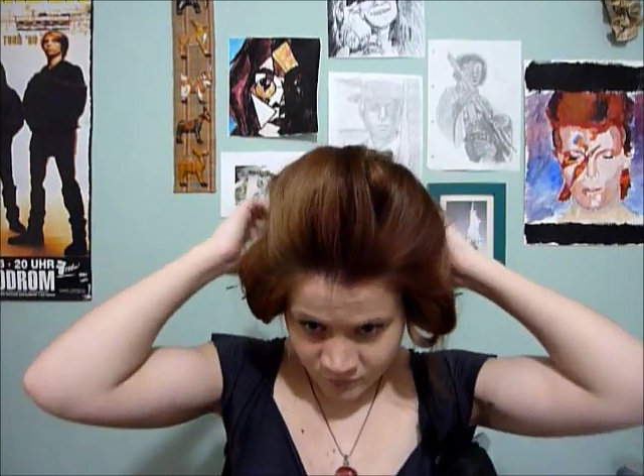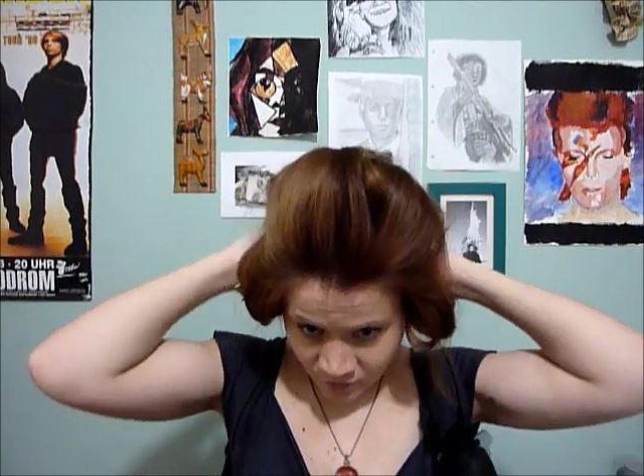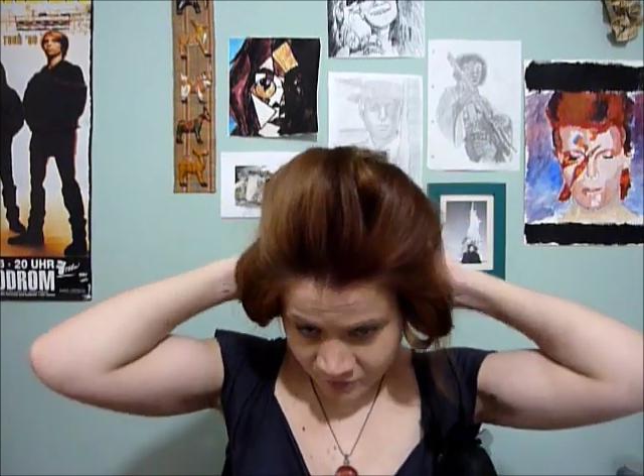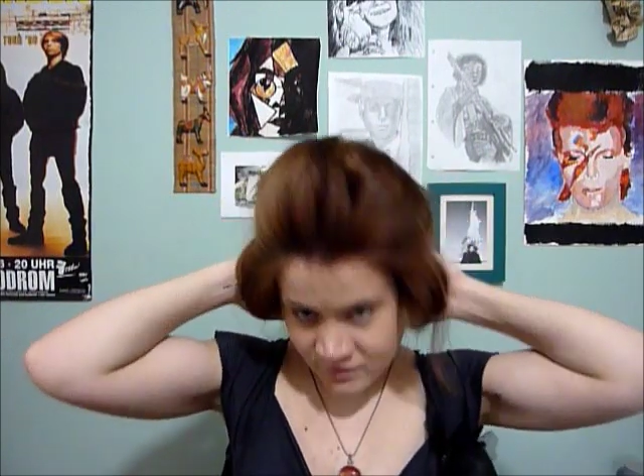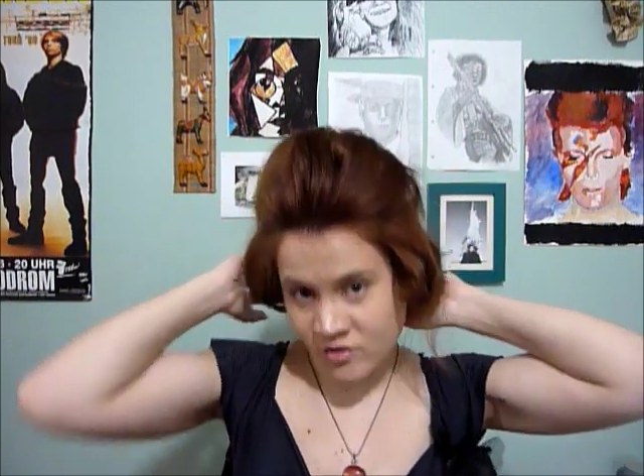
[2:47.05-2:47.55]

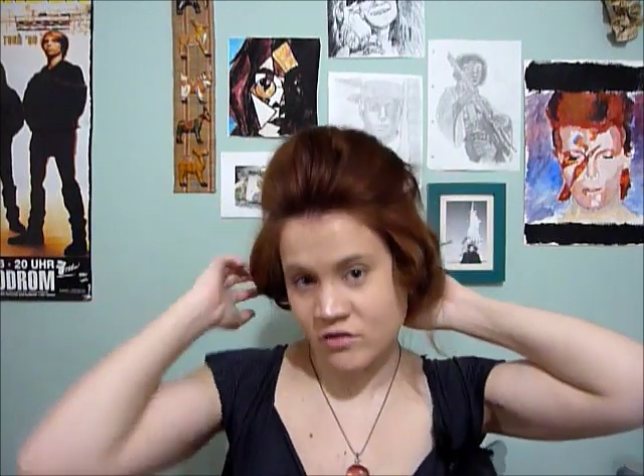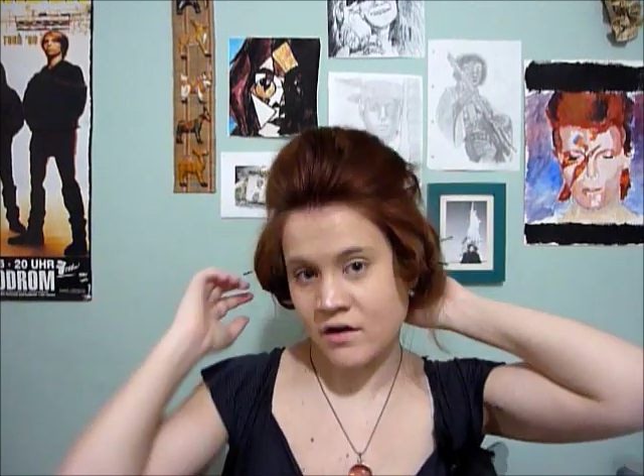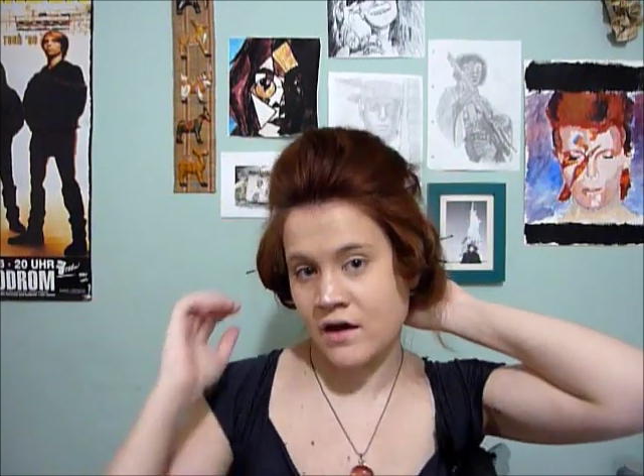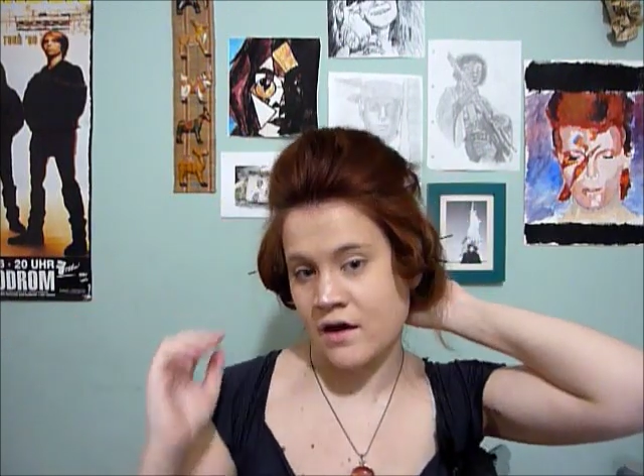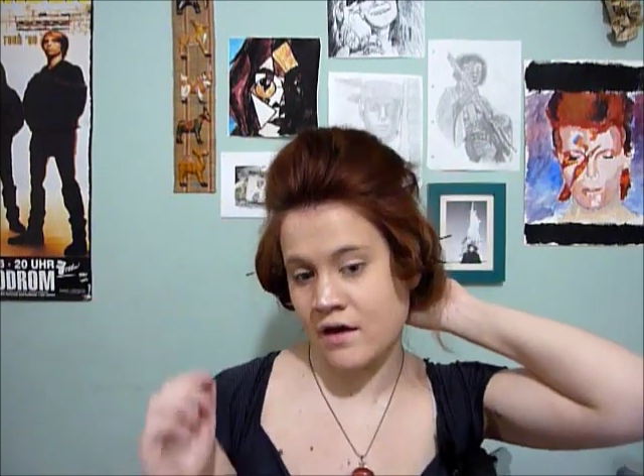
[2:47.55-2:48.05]
crown section of
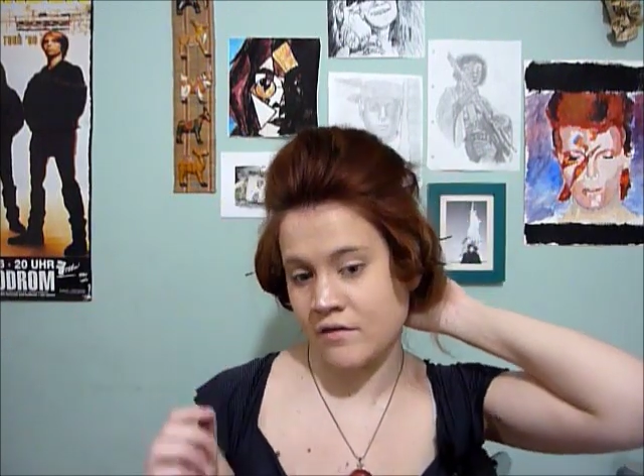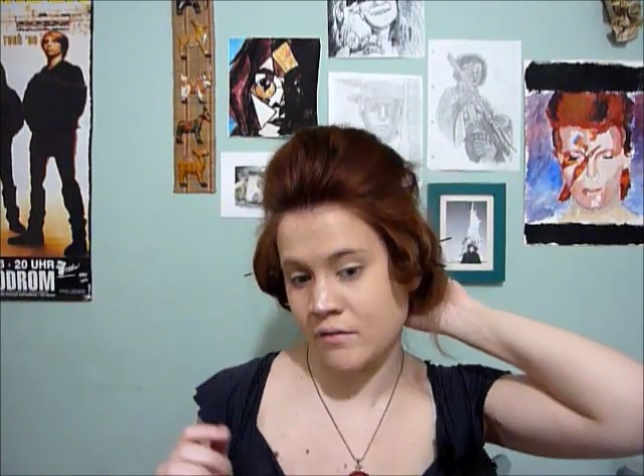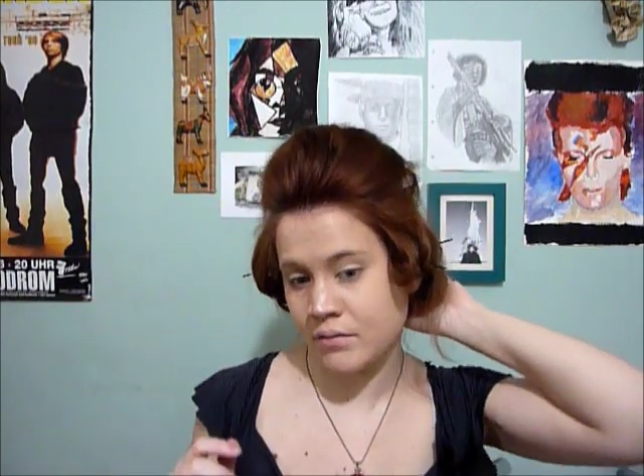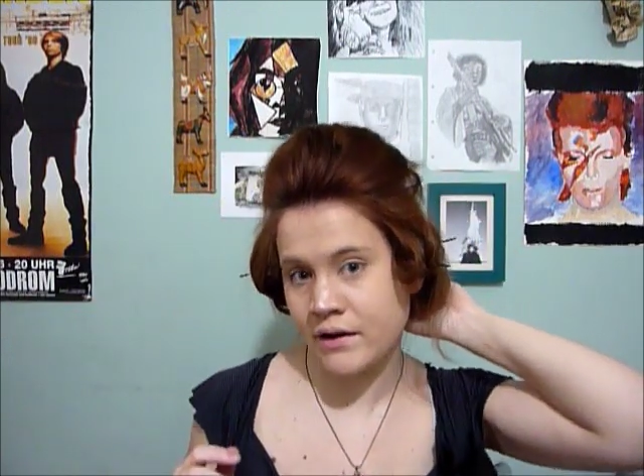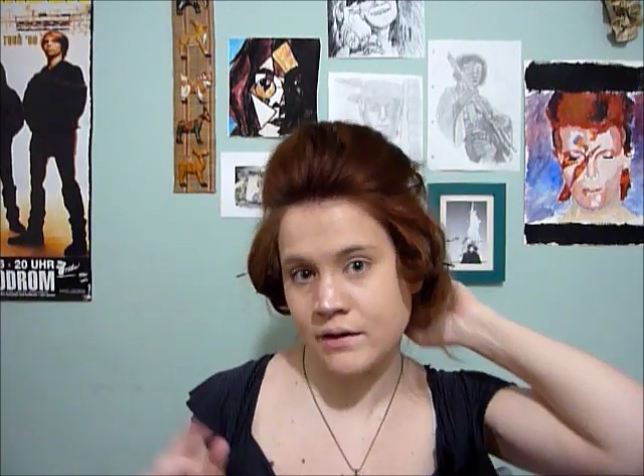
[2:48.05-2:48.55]
your hair is
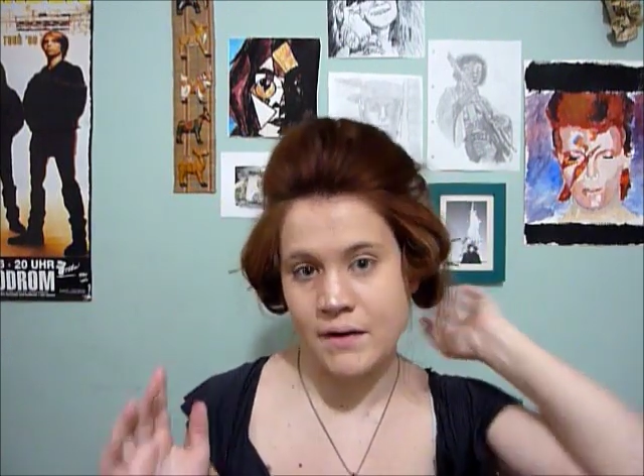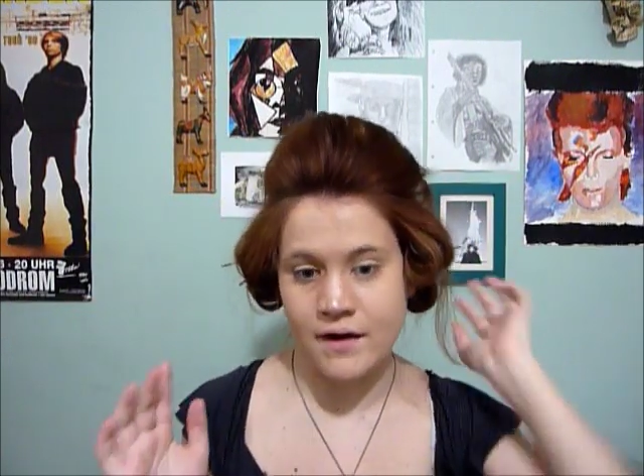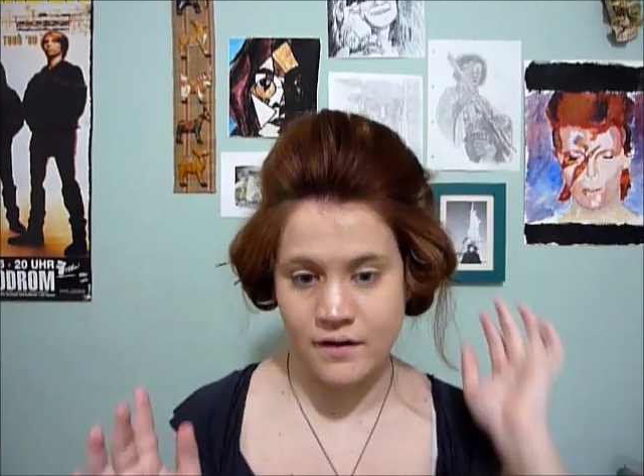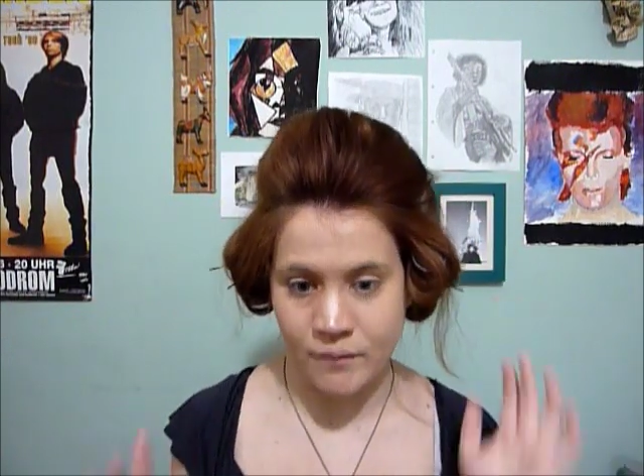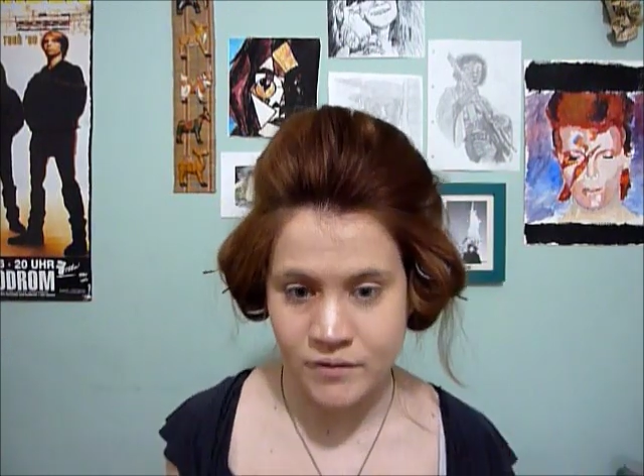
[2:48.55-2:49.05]
completely
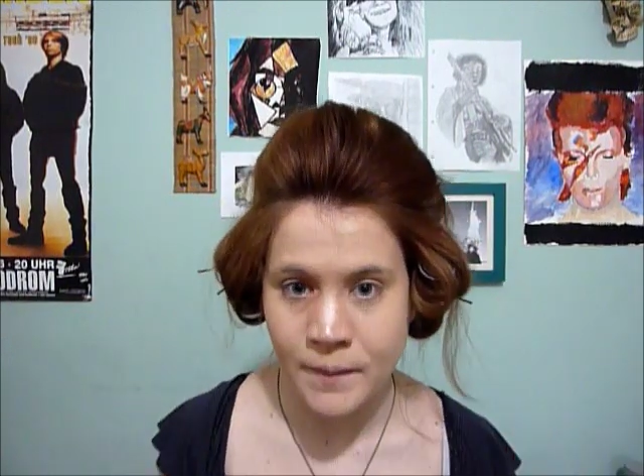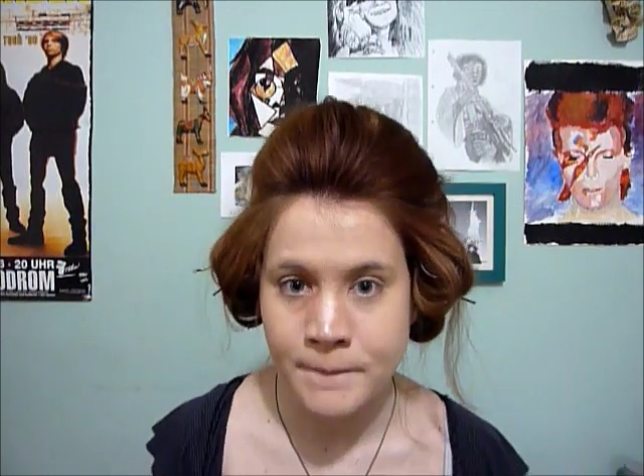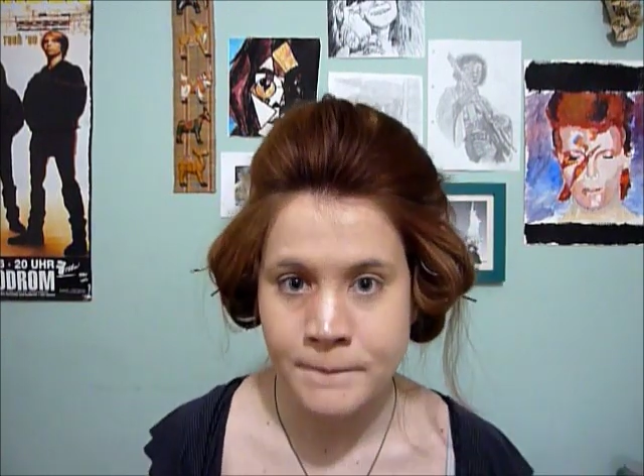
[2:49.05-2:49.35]
backcombed.